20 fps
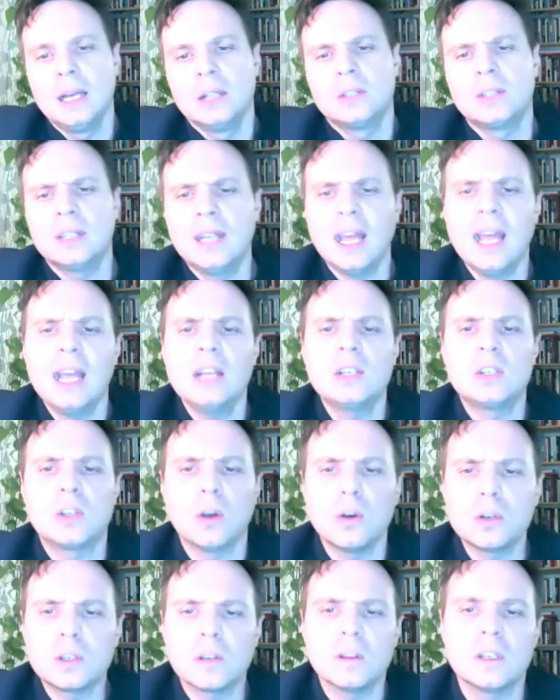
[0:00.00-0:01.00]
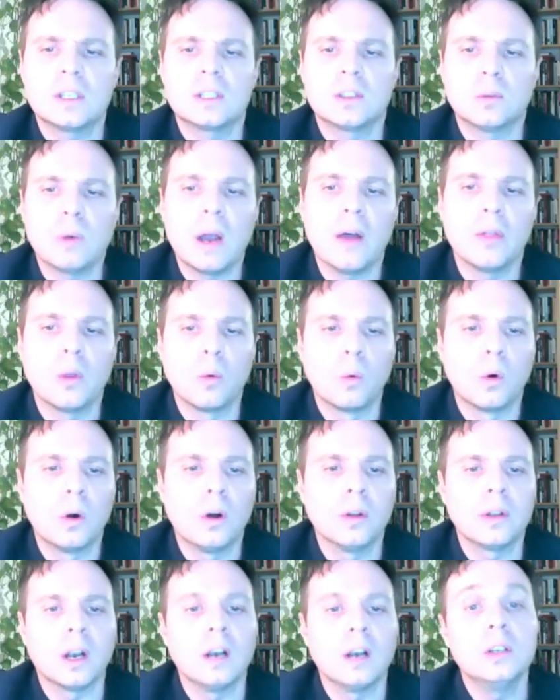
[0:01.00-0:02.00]
Today, socialists around the
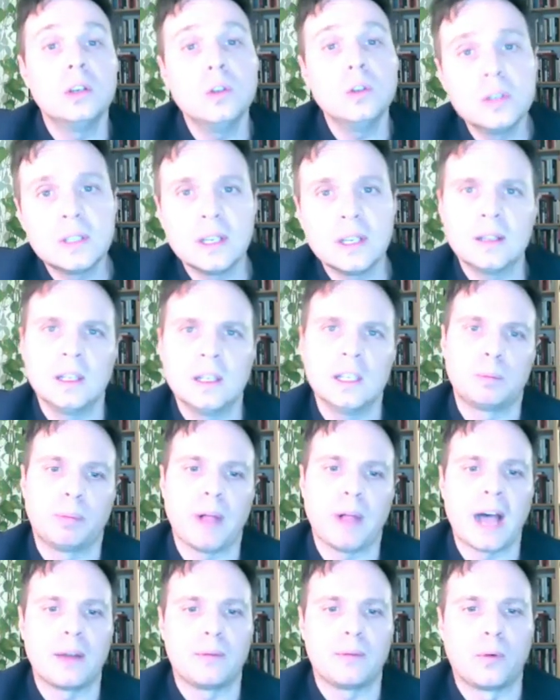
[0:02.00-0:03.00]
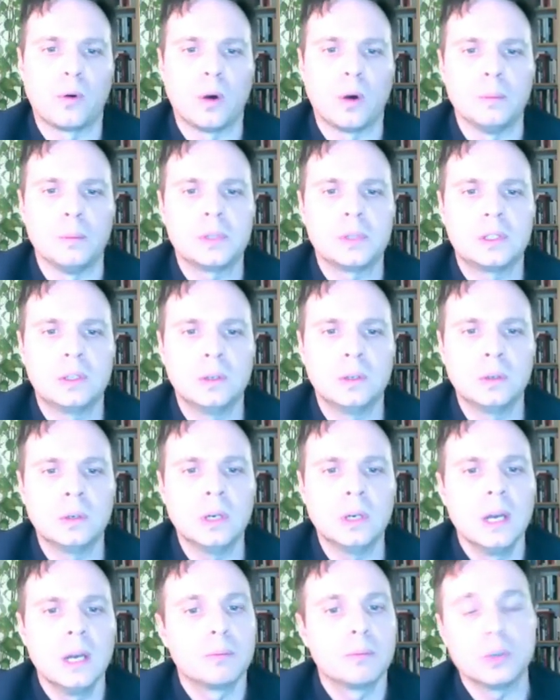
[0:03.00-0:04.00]
world are using these platforms
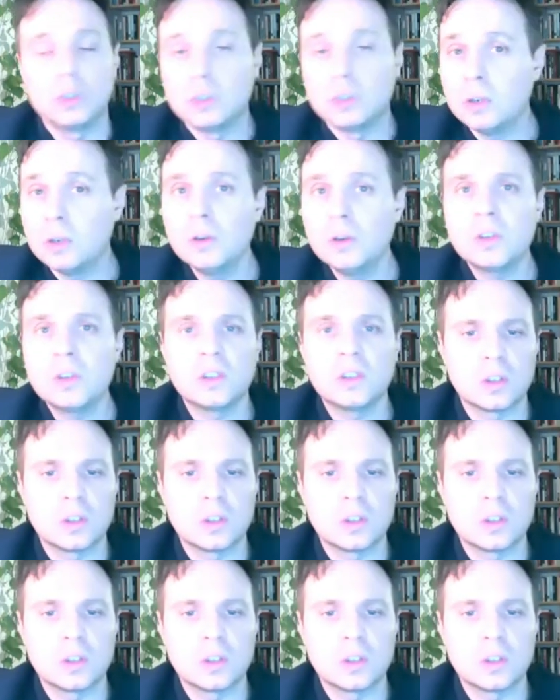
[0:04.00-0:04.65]
to produce,